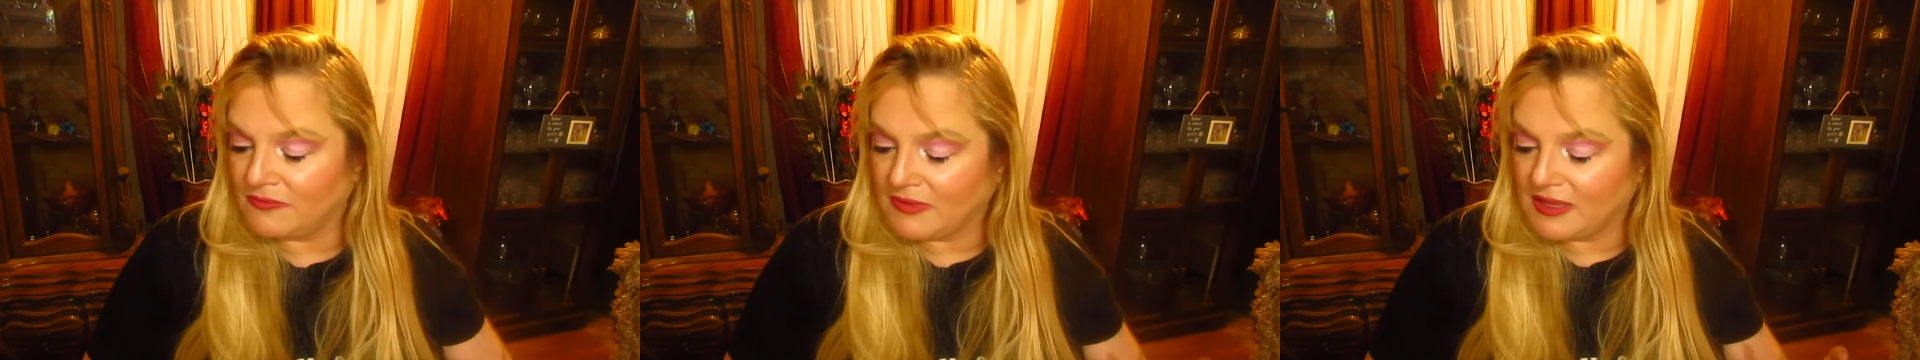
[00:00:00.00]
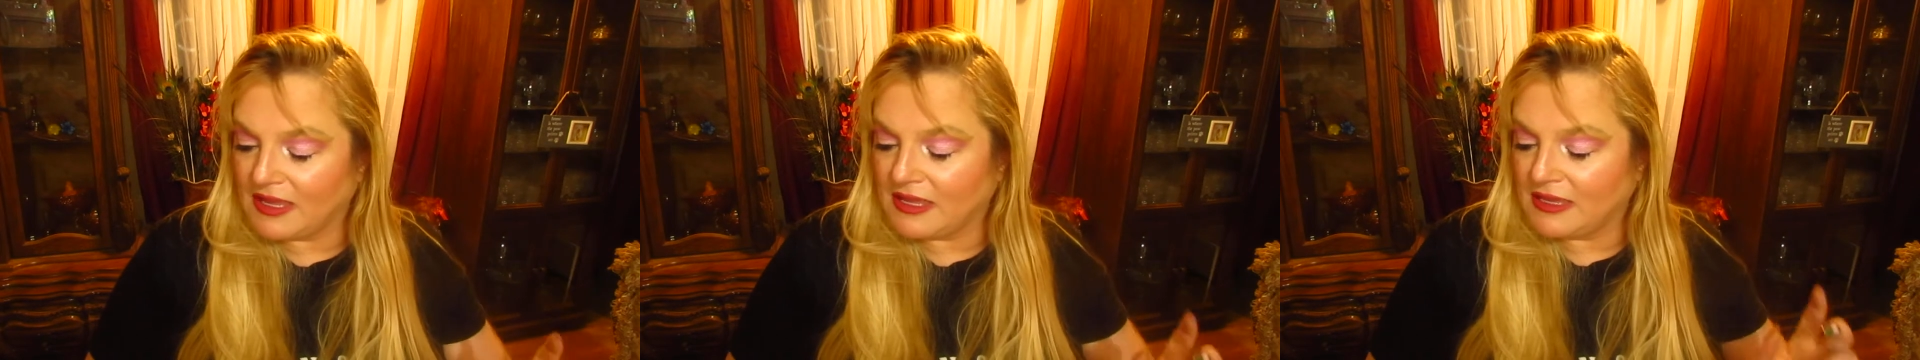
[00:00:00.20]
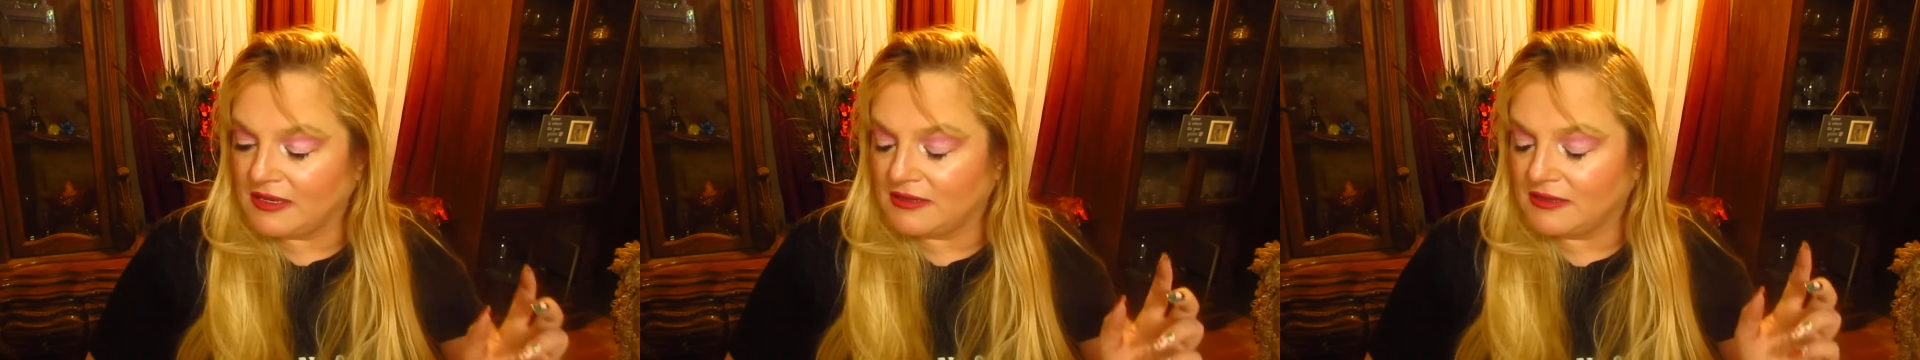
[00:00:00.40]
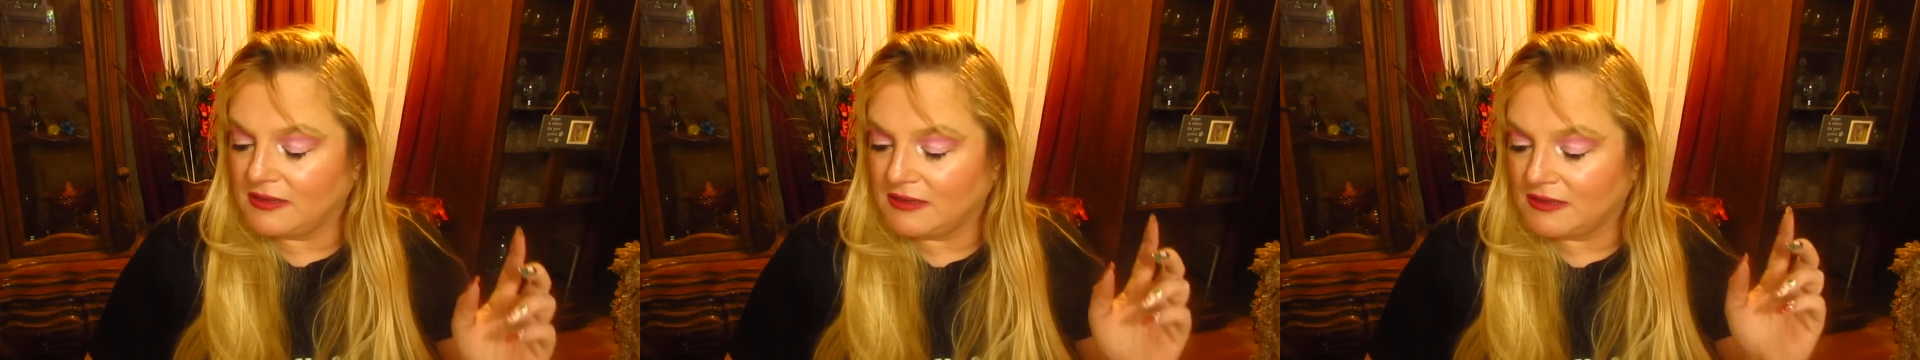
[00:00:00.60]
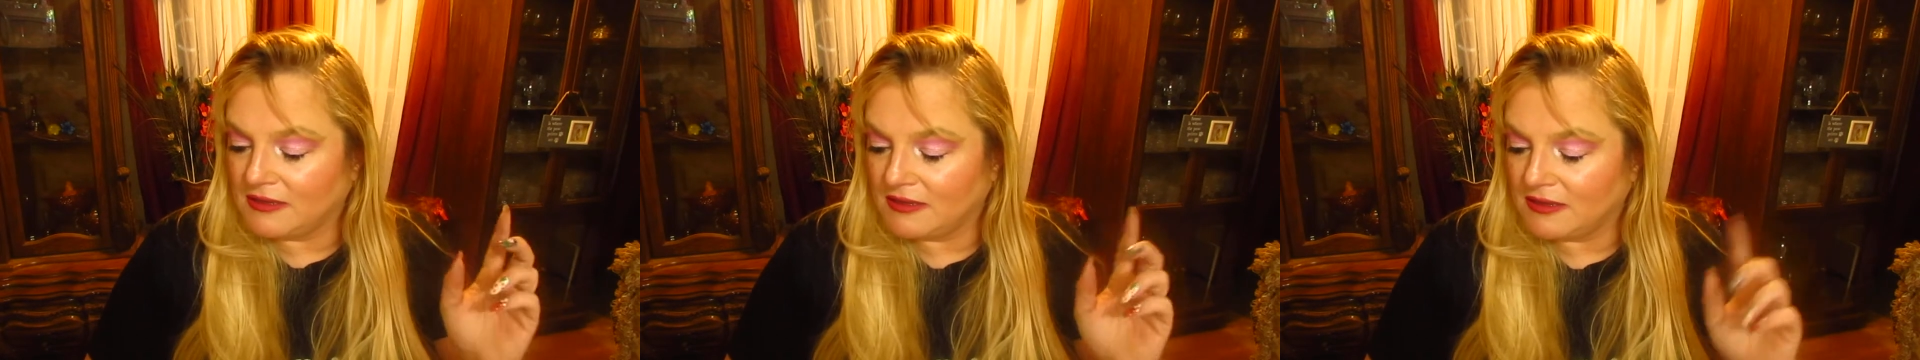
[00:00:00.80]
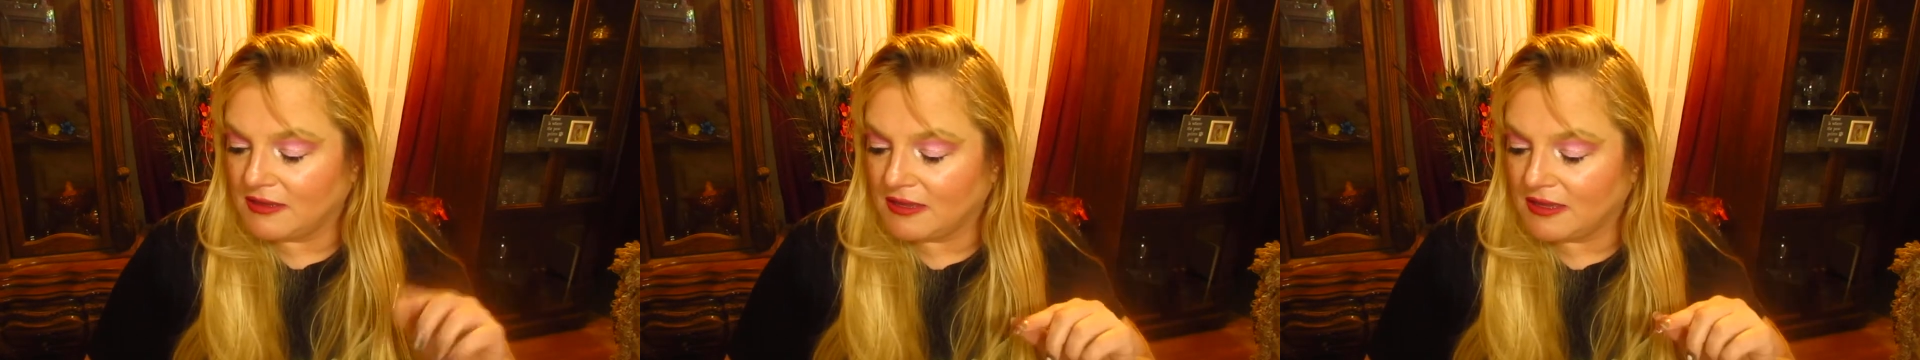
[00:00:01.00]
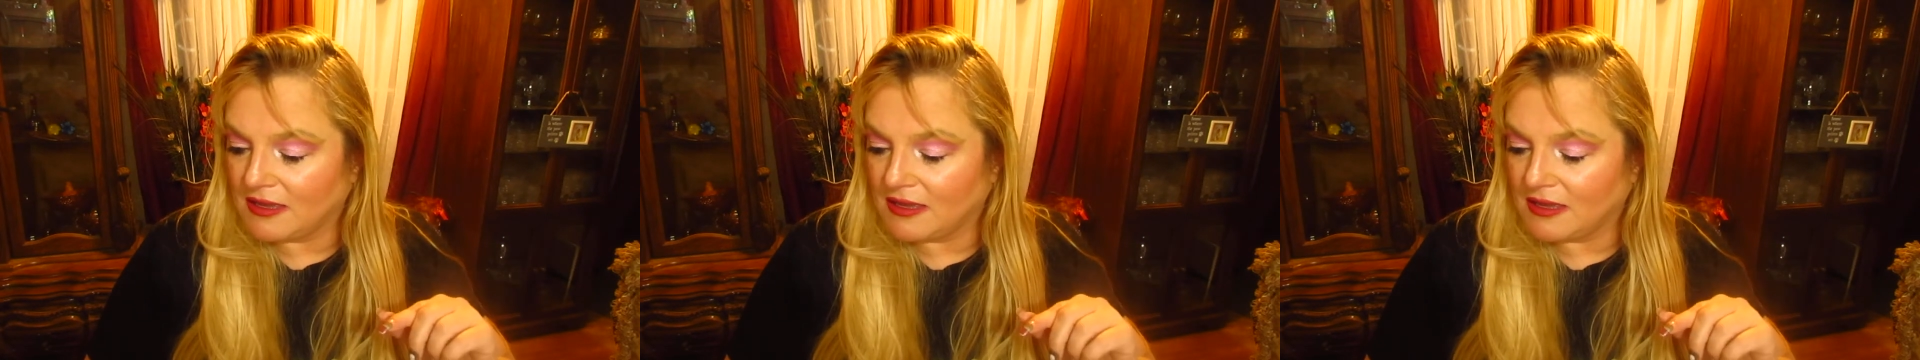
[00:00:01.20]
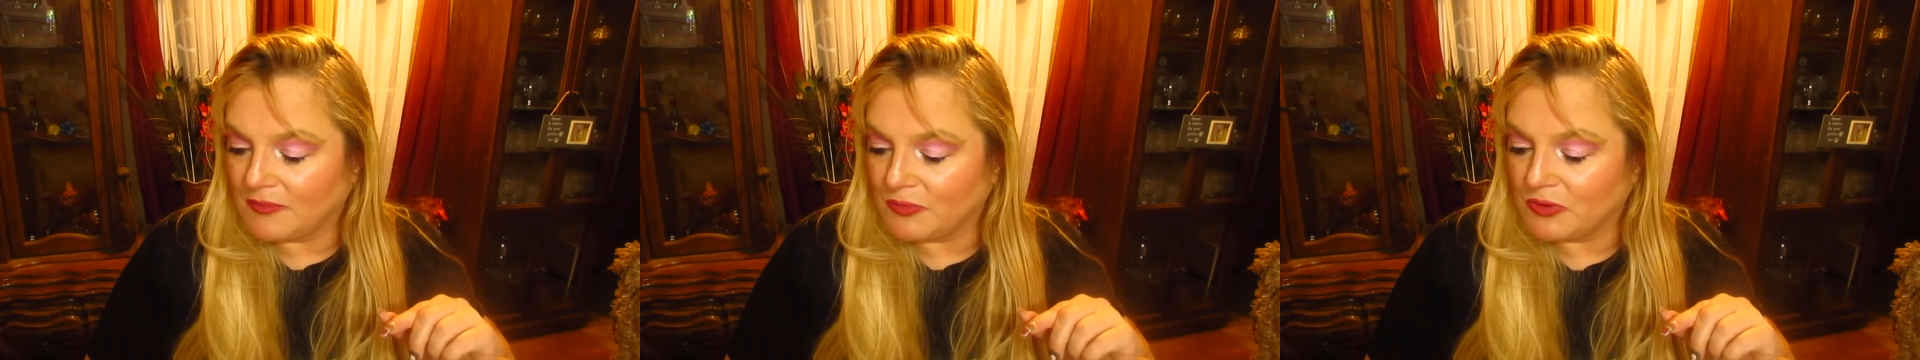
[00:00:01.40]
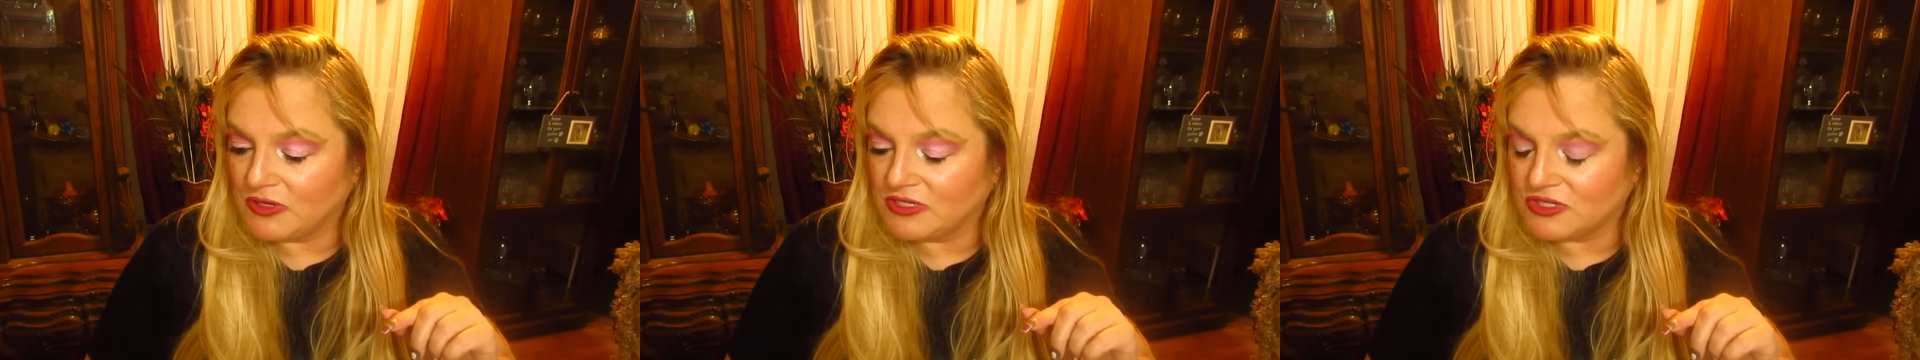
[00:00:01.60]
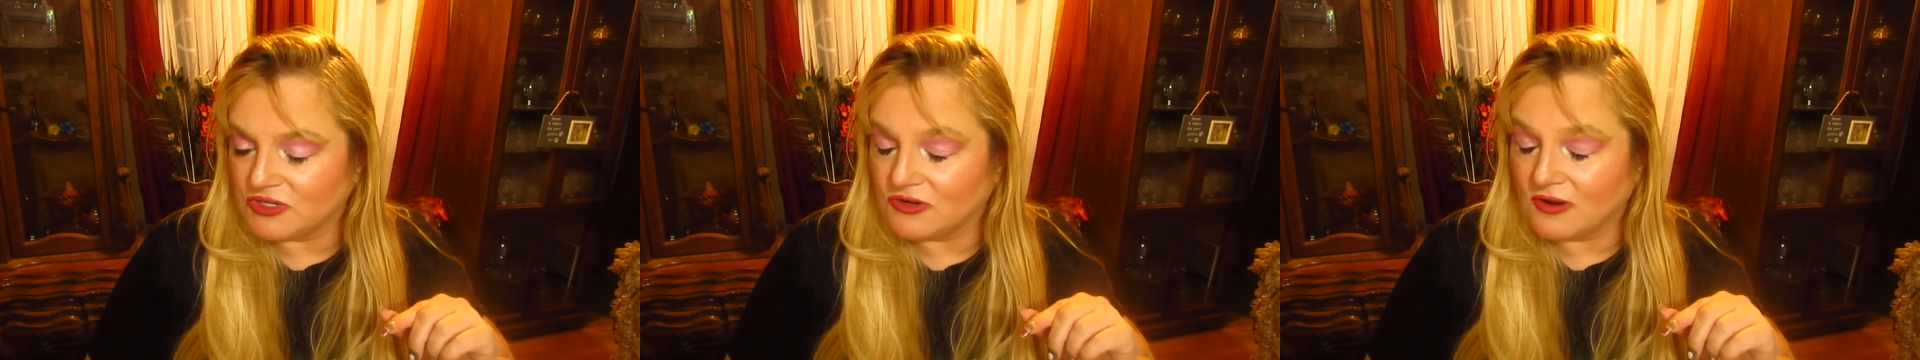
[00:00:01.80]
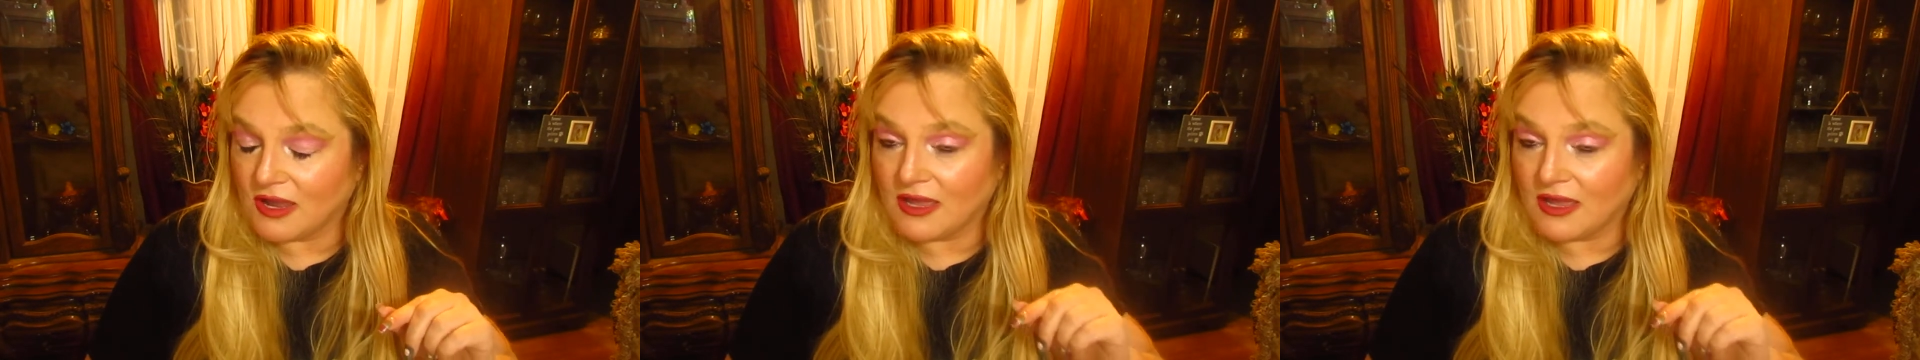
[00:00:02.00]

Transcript: And I'm pretty sure